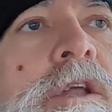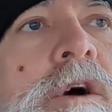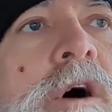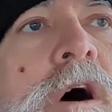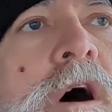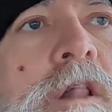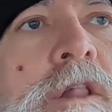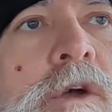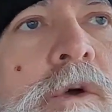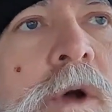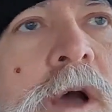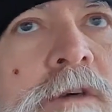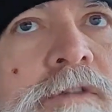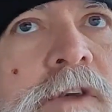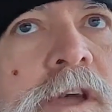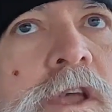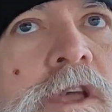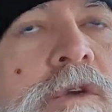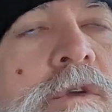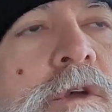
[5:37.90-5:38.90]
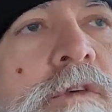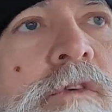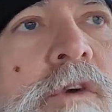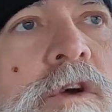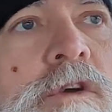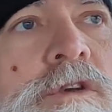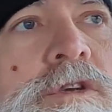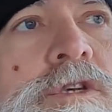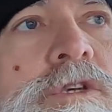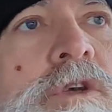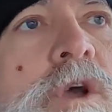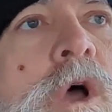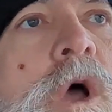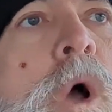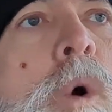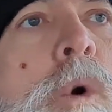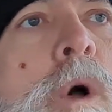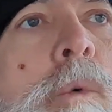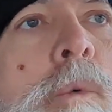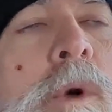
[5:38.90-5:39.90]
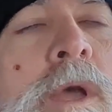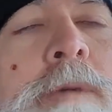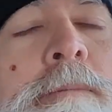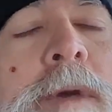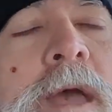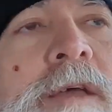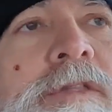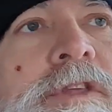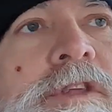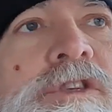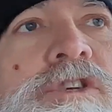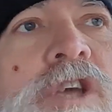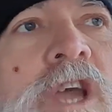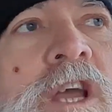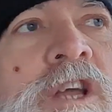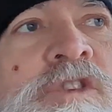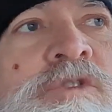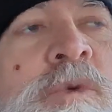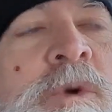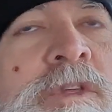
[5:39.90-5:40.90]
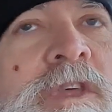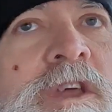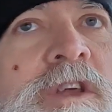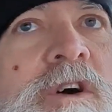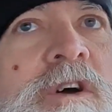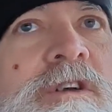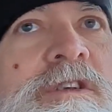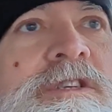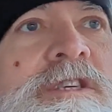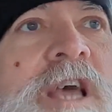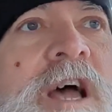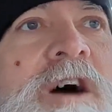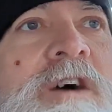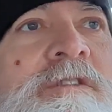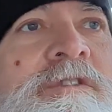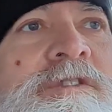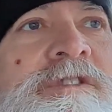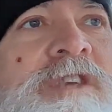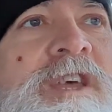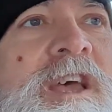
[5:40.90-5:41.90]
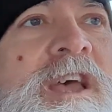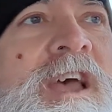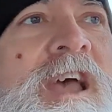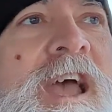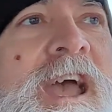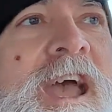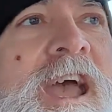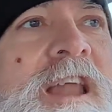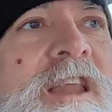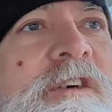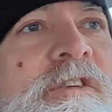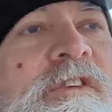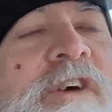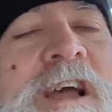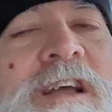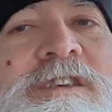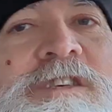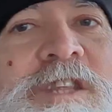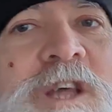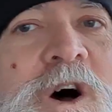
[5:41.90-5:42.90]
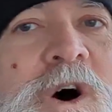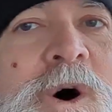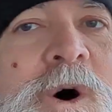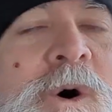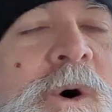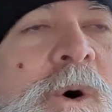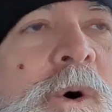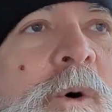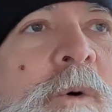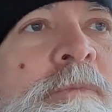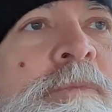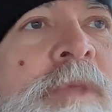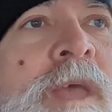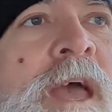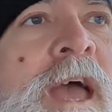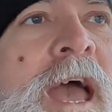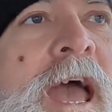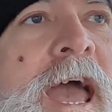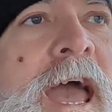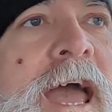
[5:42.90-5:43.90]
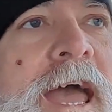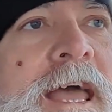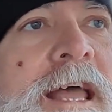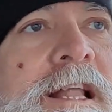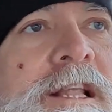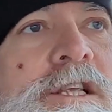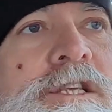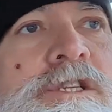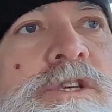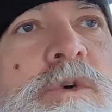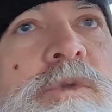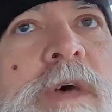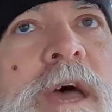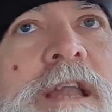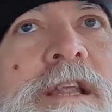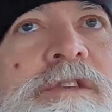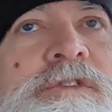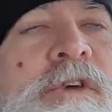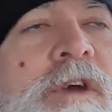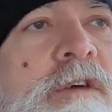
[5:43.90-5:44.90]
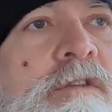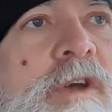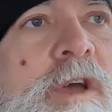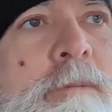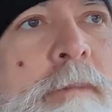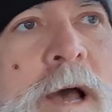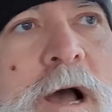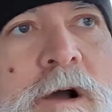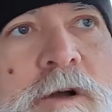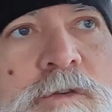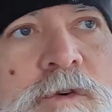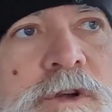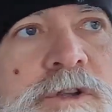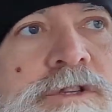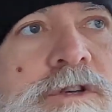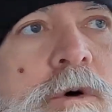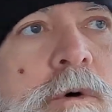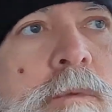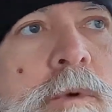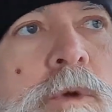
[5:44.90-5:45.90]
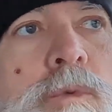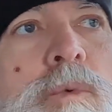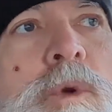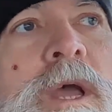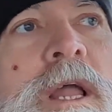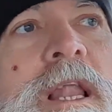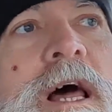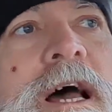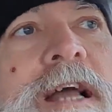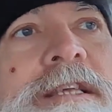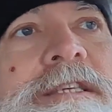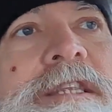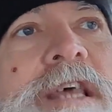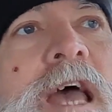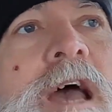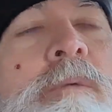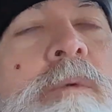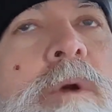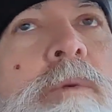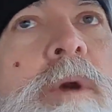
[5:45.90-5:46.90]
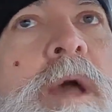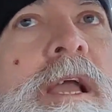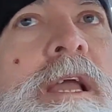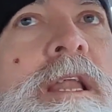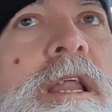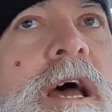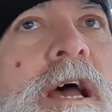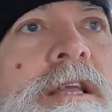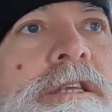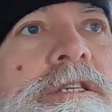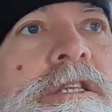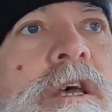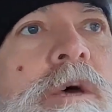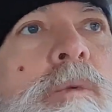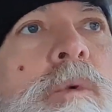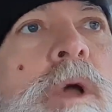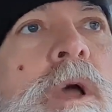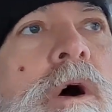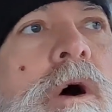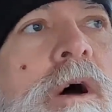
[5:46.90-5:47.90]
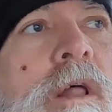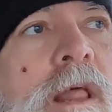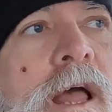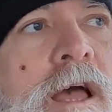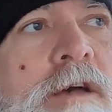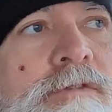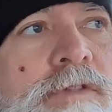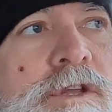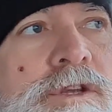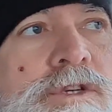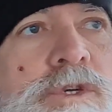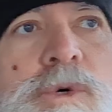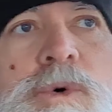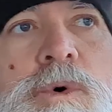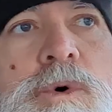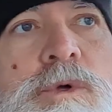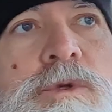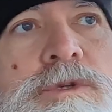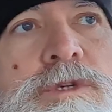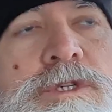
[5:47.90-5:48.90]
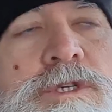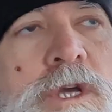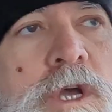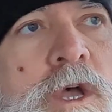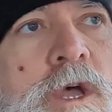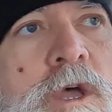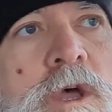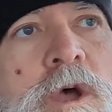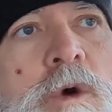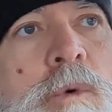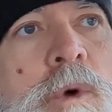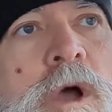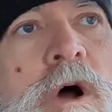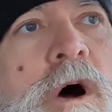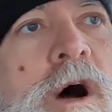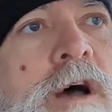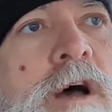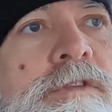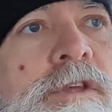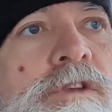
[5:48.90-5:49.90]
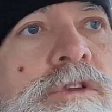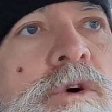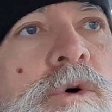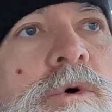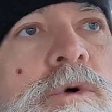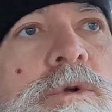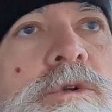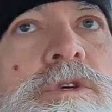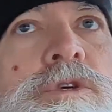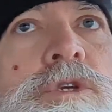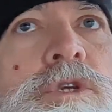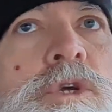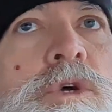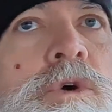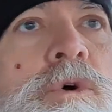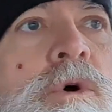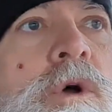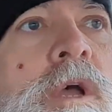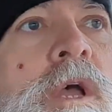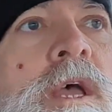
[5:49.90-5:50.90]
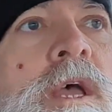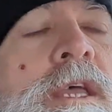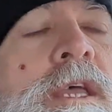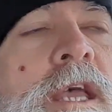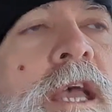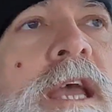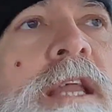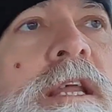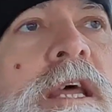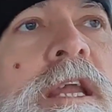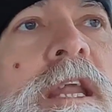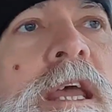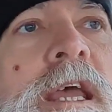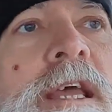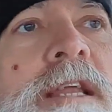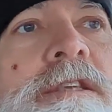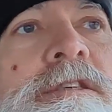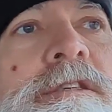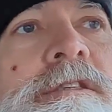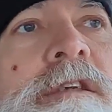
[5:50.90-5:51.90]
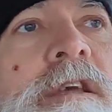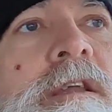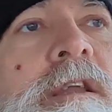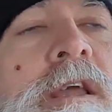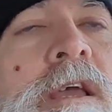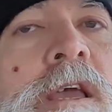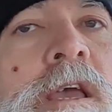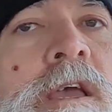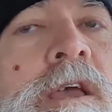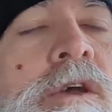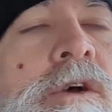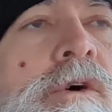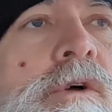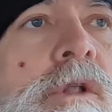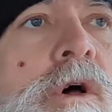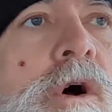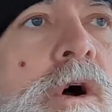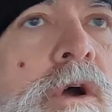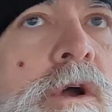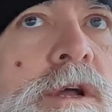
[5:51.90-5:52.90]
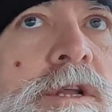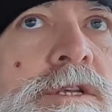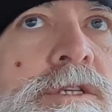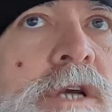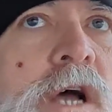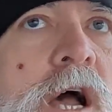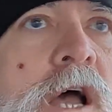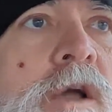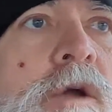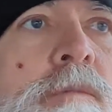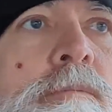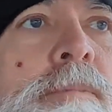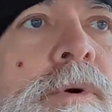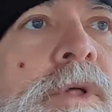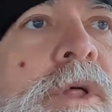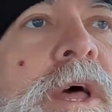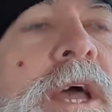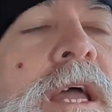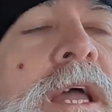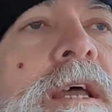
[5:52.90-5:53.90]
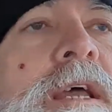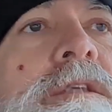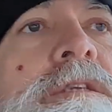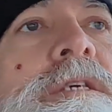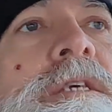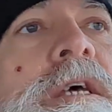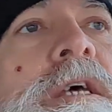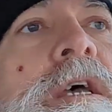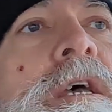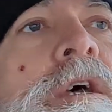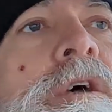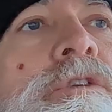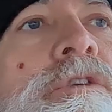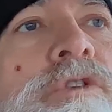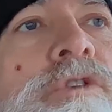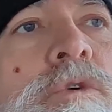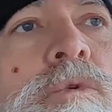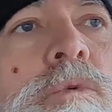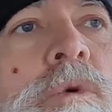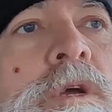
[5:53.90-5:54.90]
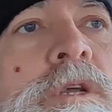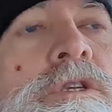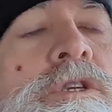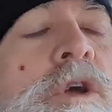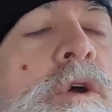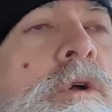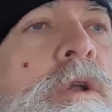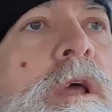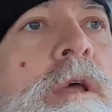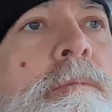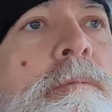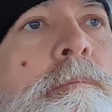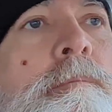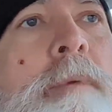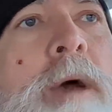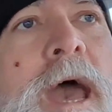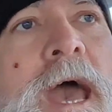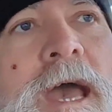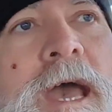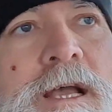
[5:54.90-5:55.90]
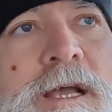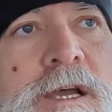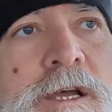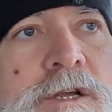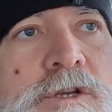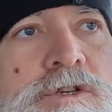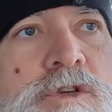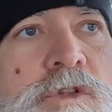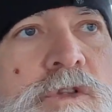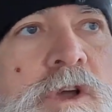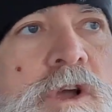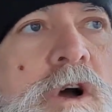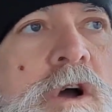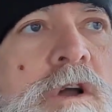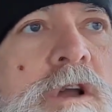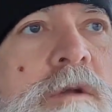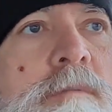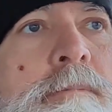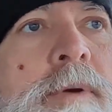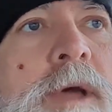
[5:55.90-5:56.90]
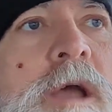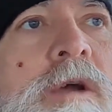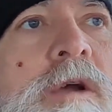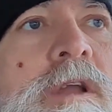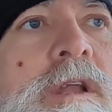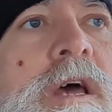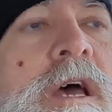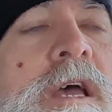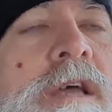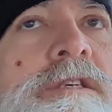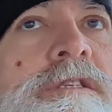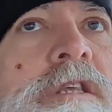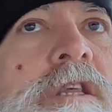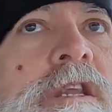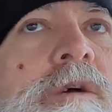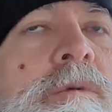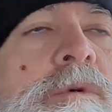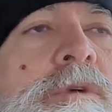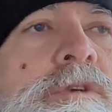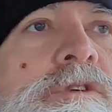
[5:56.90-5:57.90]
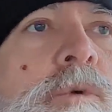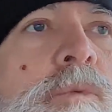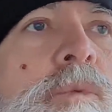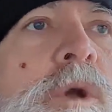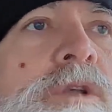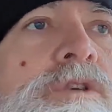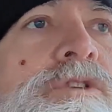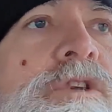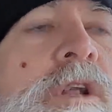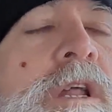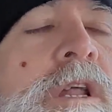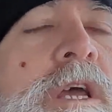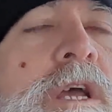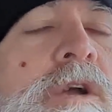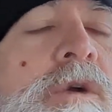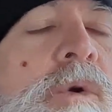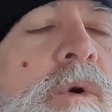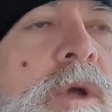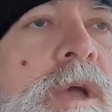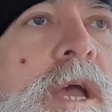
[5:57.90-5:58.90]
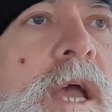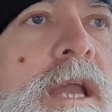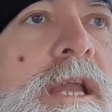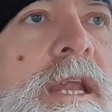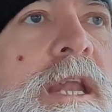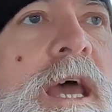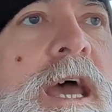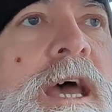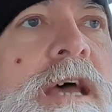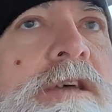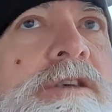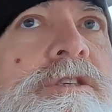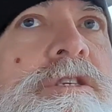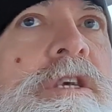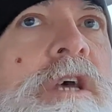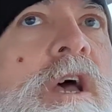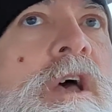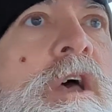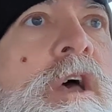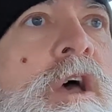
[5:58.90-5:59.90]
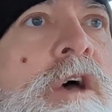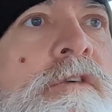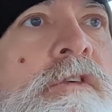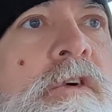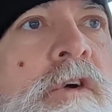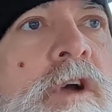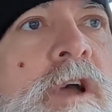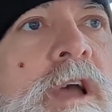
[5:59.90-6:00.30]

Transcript: holographic universe, when we make the change within ourselves, it affects the whole. And so that is very, very powerful. And so when we realize that, we recognize that we all have the tools. We all have the tools to, in an instant, heal our entire planet, to return it back to the garden paradise that it was originally created as, for